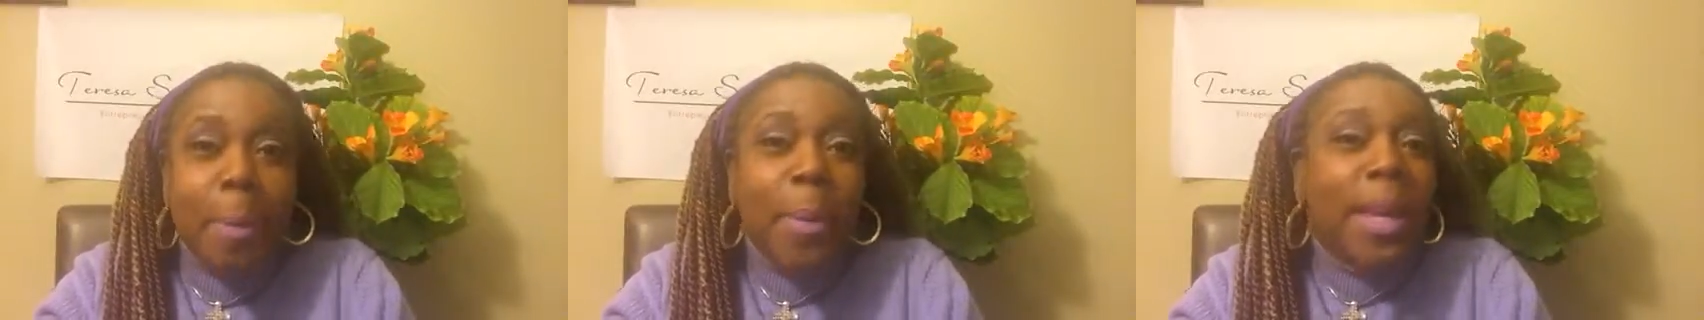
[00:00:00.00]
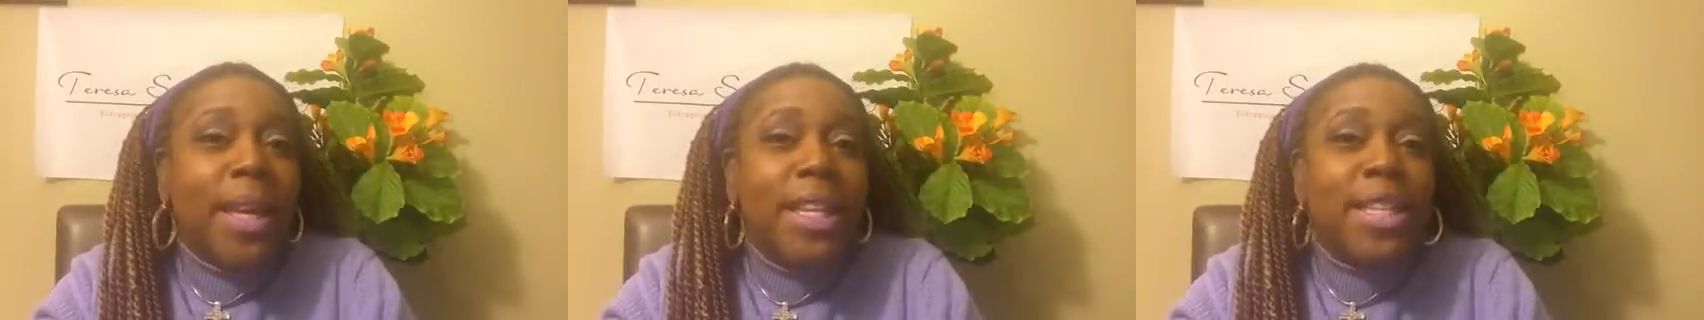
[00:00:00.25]

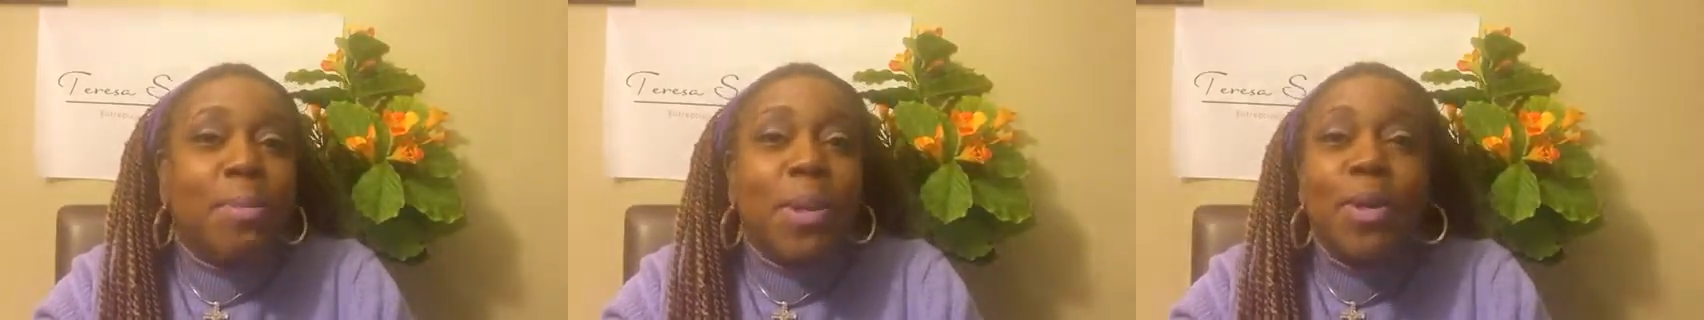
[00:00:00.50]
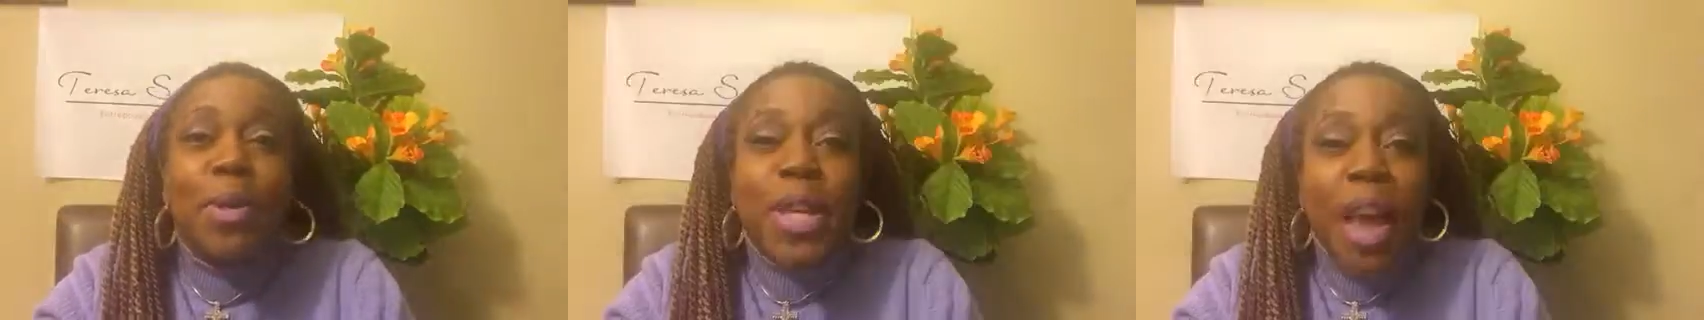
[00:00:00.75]
BEN is
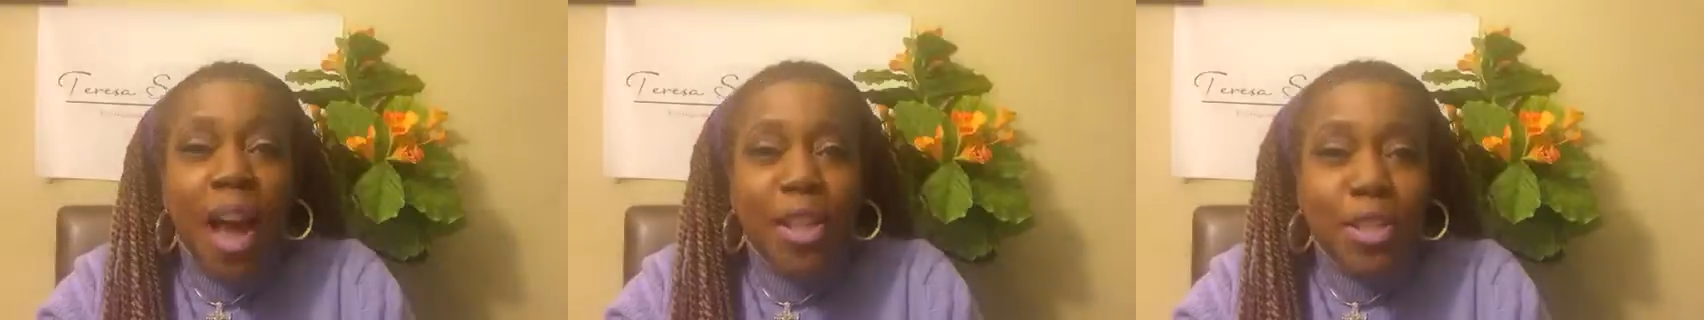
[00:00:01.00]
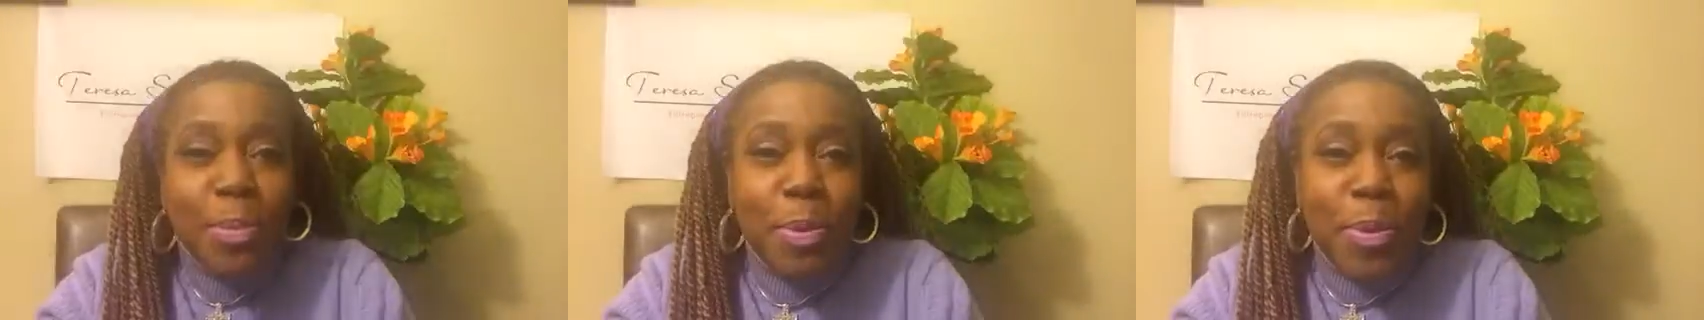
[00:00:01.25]
Beauty
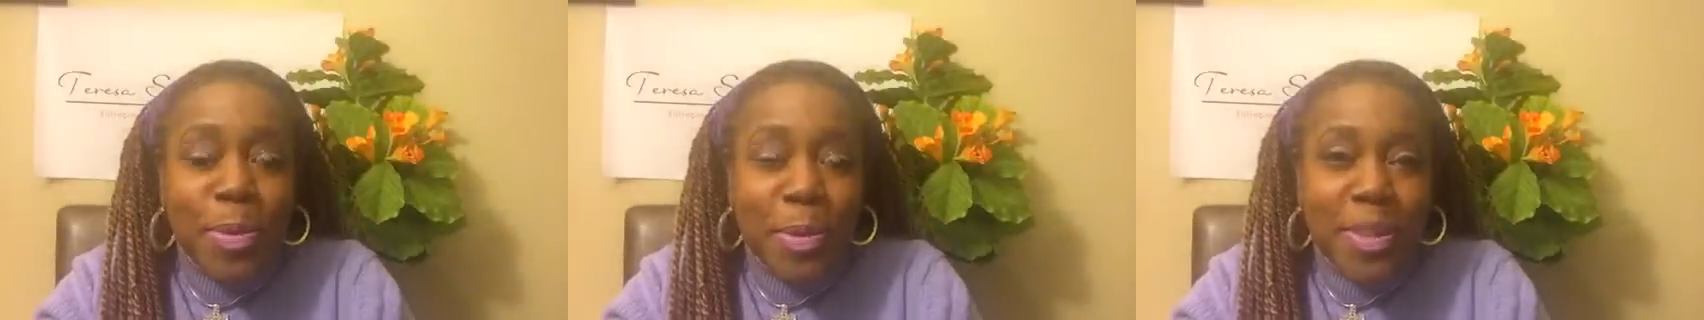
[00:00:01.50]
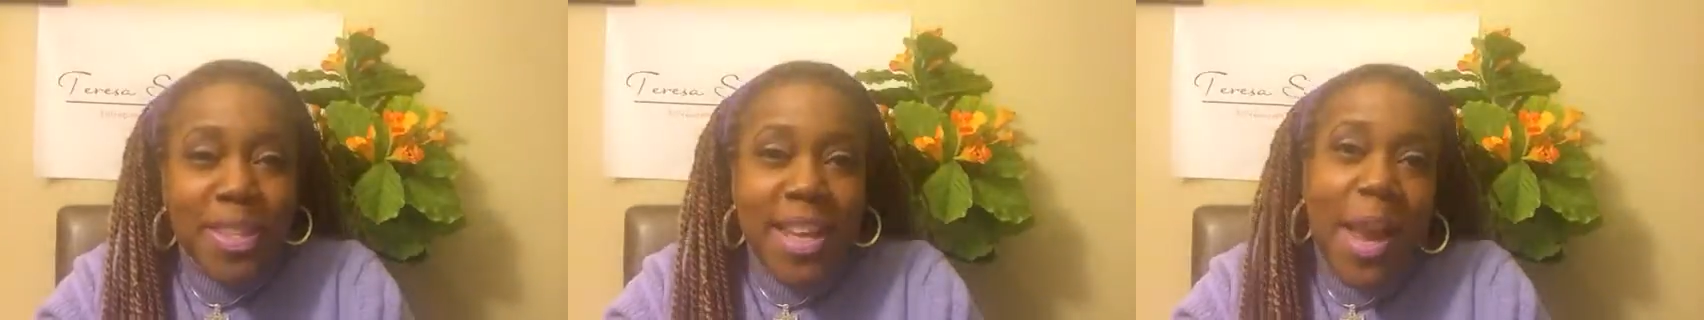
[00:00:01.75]

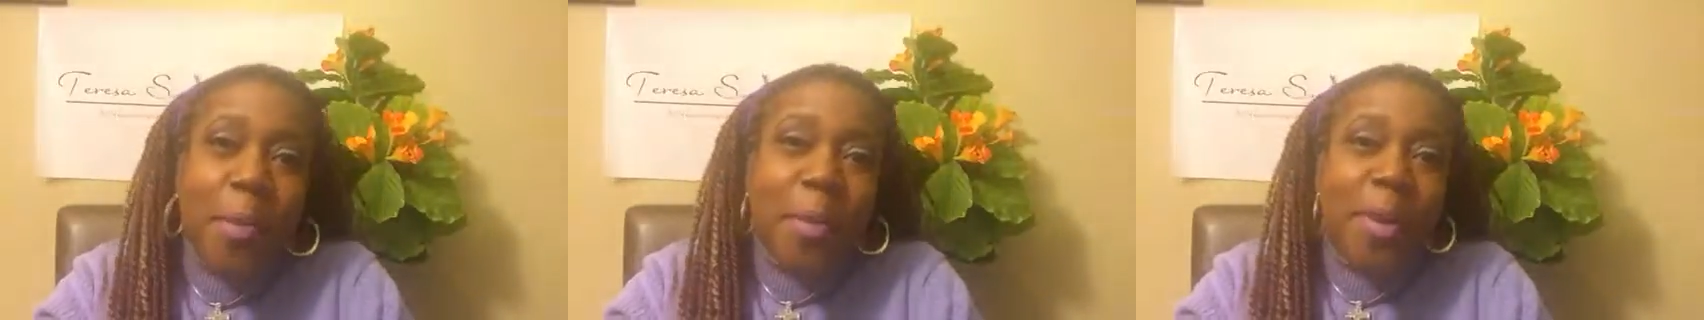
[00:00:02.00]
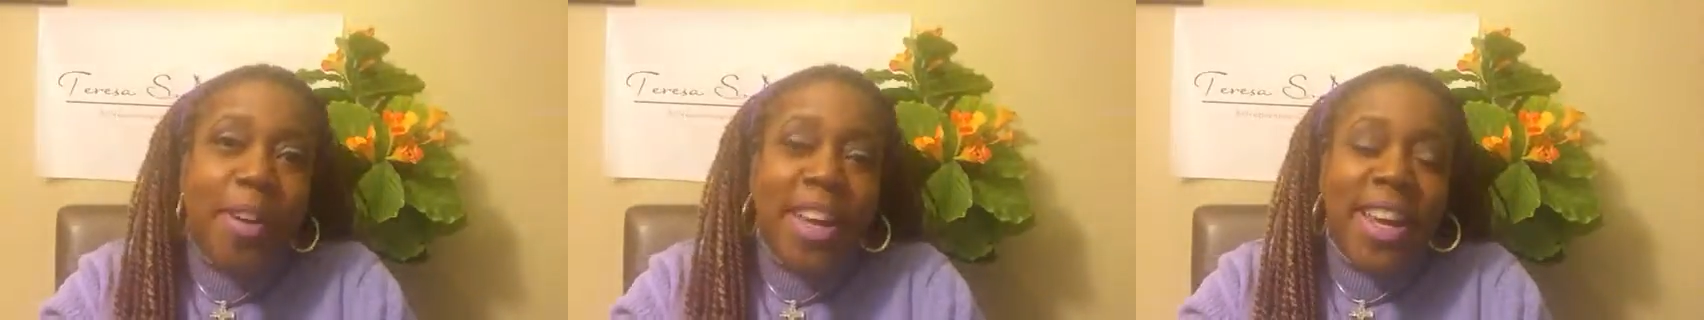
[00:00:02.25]
Entrepreneurs
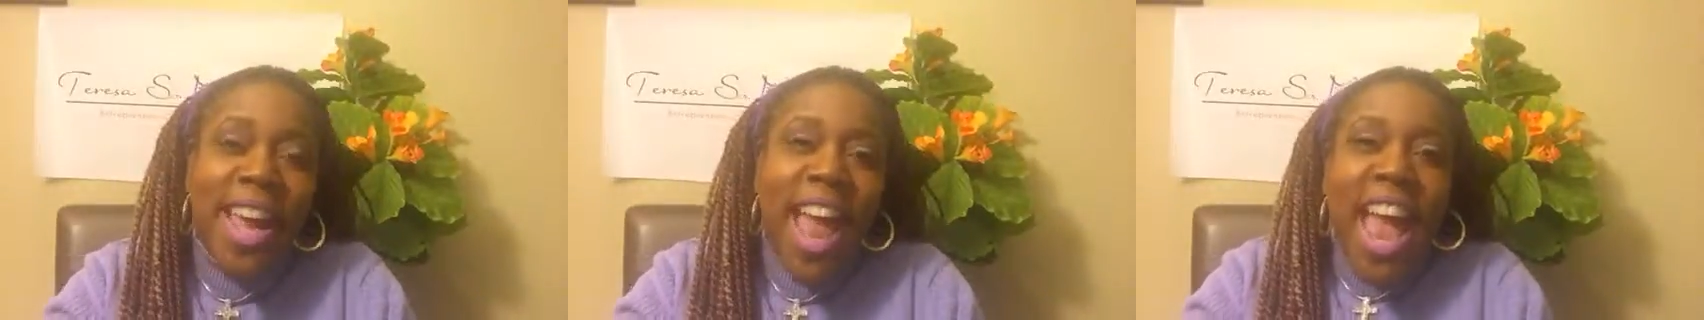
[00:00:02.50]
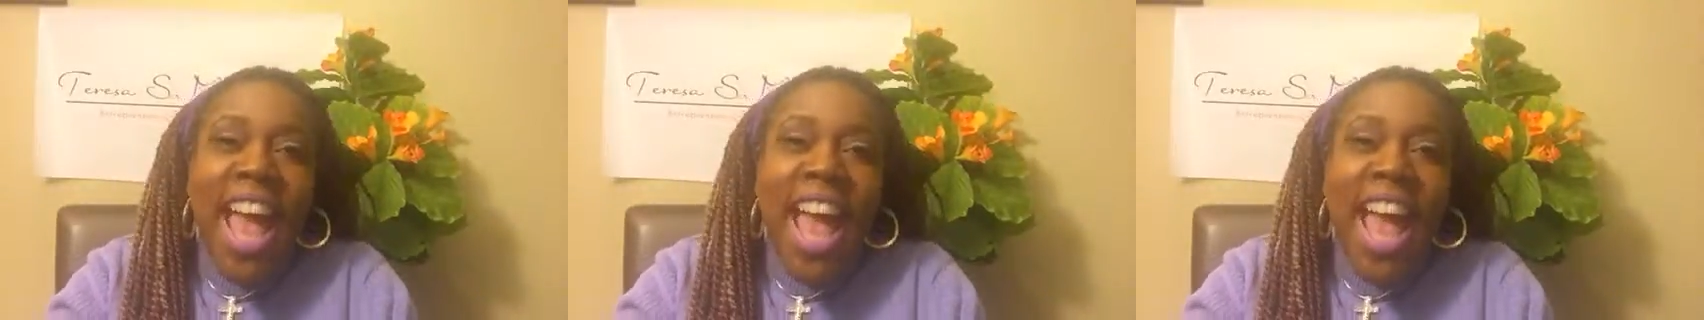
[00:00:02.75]
Networking,